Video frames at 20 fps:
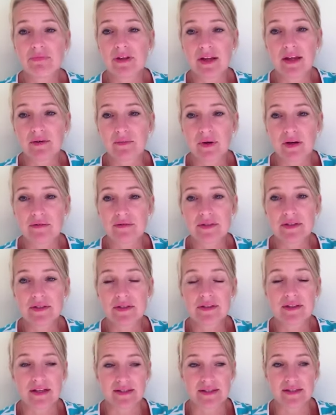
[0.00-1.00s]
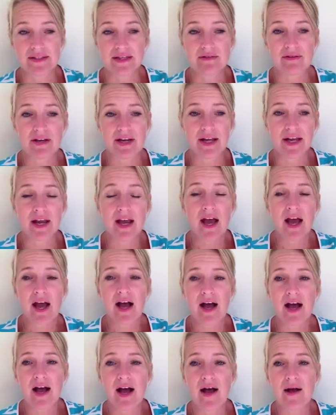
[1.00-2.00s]
It won't necessarily.
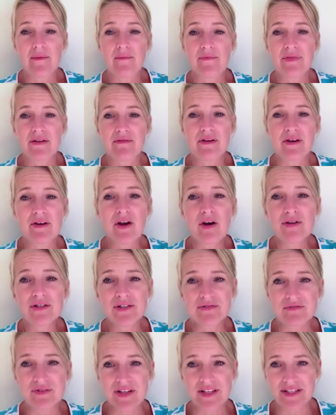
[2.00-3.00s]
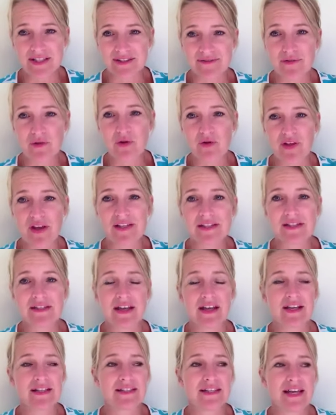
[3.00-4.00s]
There are lots of reasons for this, and
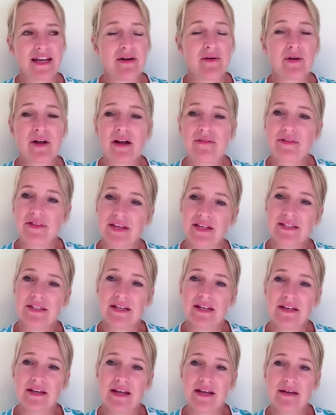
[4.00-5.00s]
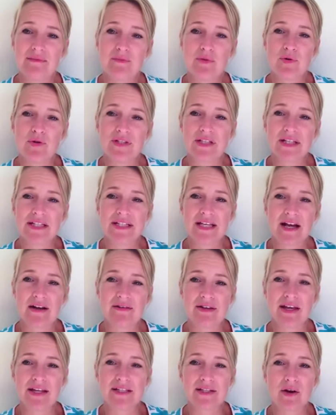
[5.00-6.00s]
like I say, I'll cover this in more
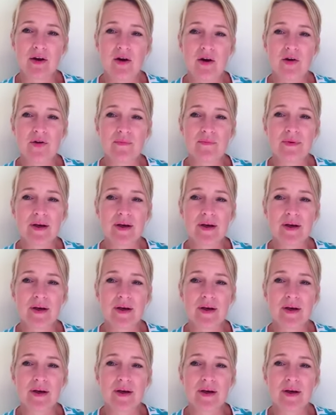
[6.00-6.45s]
detail later on.